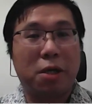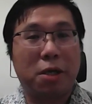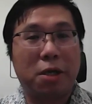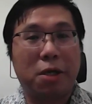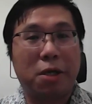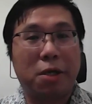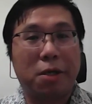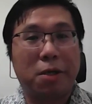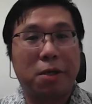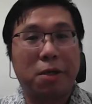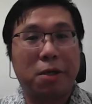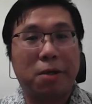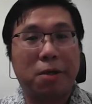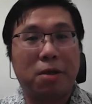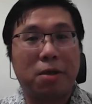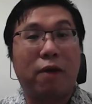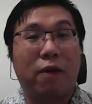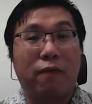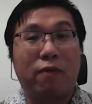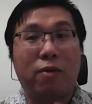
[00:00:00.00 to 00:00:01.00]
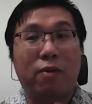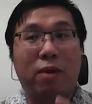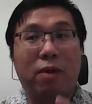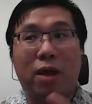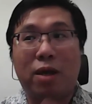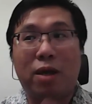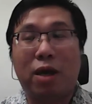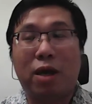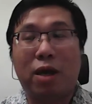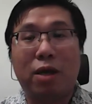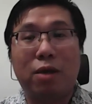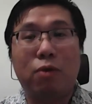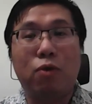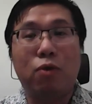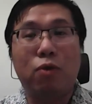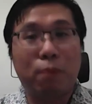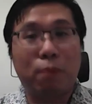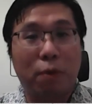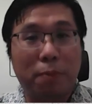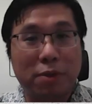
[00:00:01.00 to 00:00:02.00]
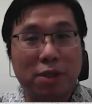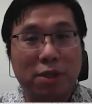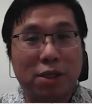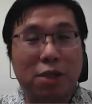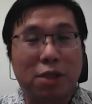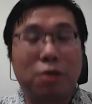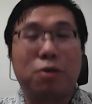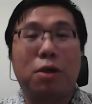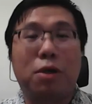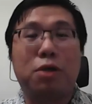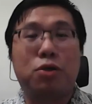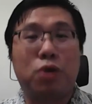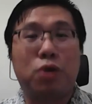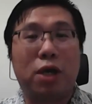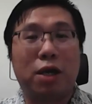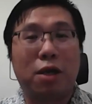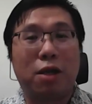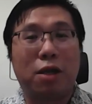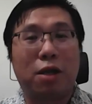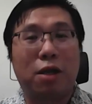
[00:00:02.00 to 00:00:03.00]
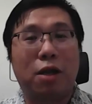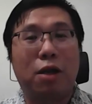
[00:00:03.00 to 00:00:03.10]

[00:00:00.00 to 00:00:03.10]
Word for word: they are in good proposition to attract